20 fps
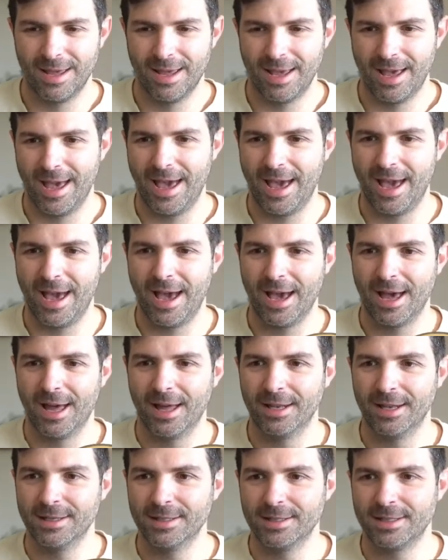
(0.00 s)

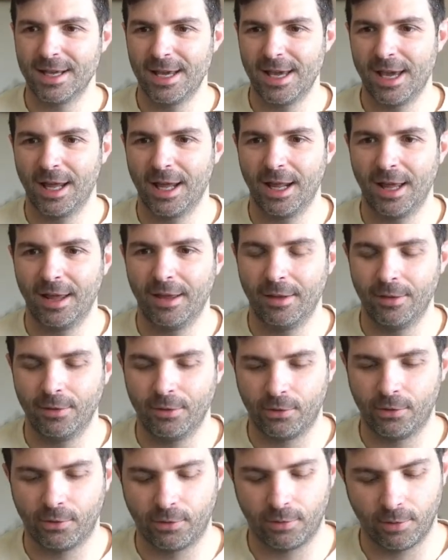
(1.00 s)
and
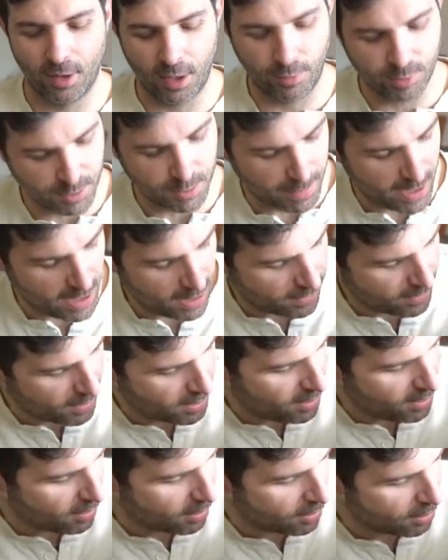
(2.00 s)
it was made in the
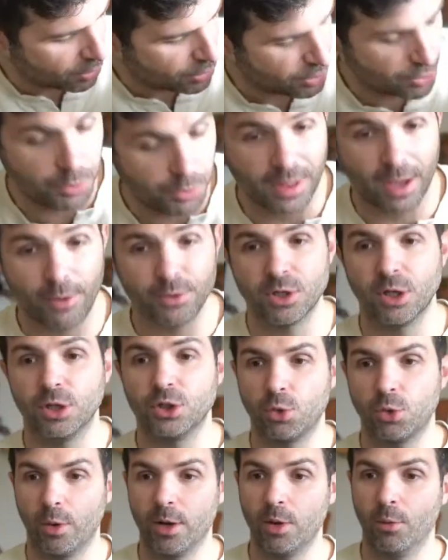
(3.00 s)
year
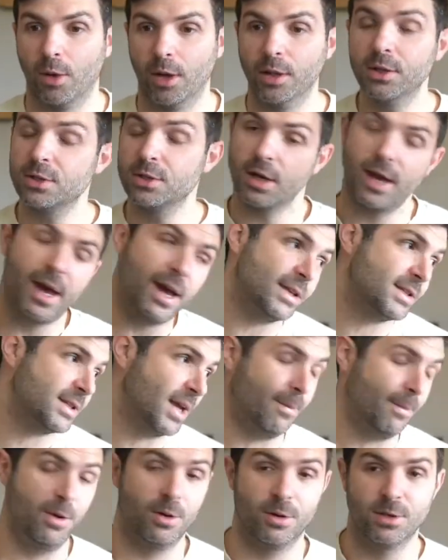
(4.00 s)
2021. So hey,
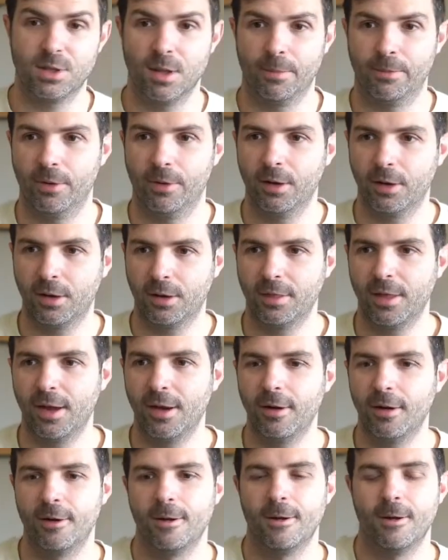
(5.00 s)
same year as the Brück
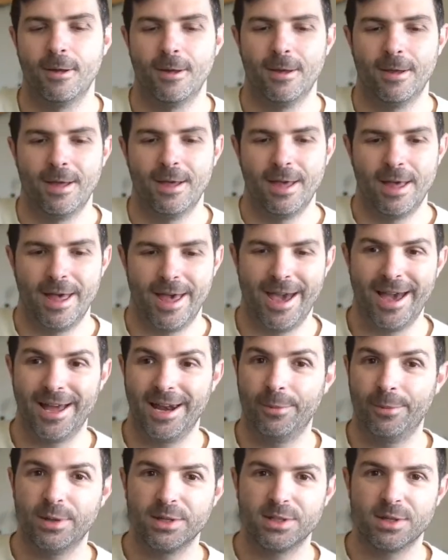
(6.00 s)
there, and
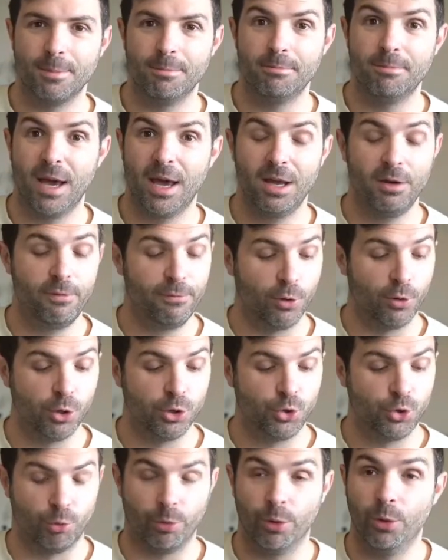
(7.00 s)
it was made for
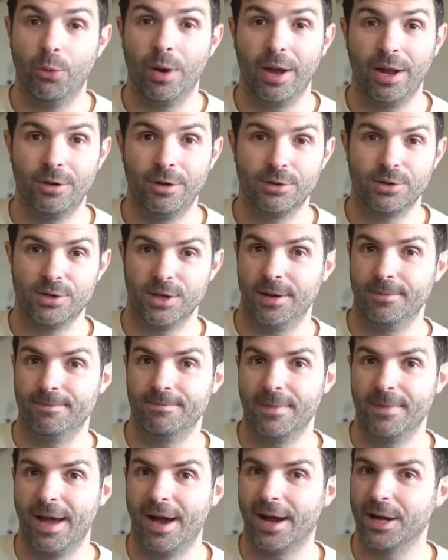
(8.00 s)
Drew Henderson,
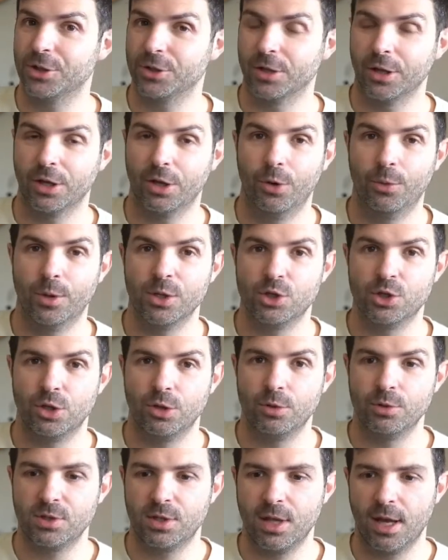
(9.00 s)
actually, who has
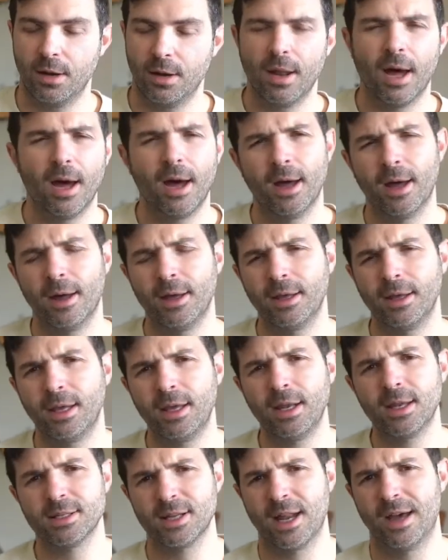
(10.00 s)
used it. Now, he
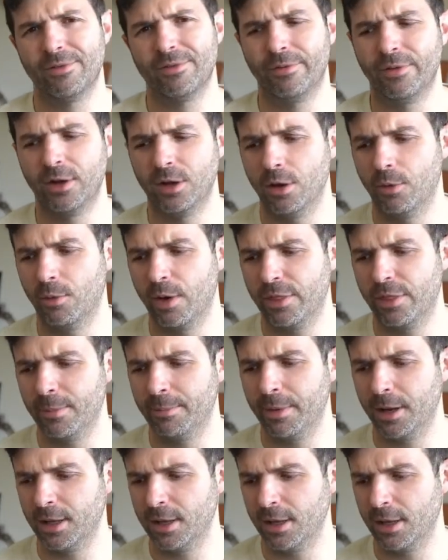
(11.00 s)
doesn't have a video with it,
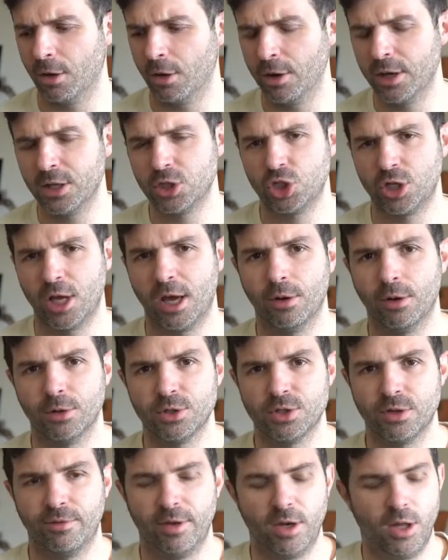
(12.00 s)
but on his channel is
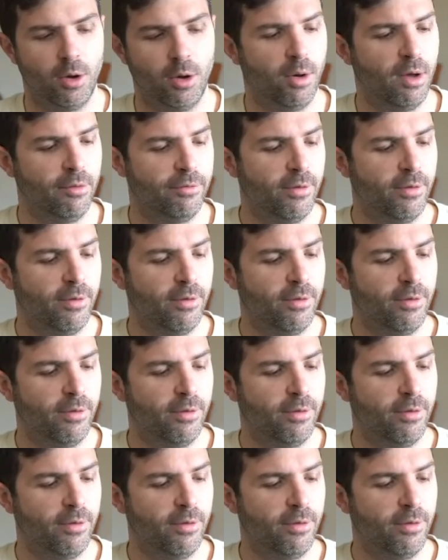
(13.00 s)
a video of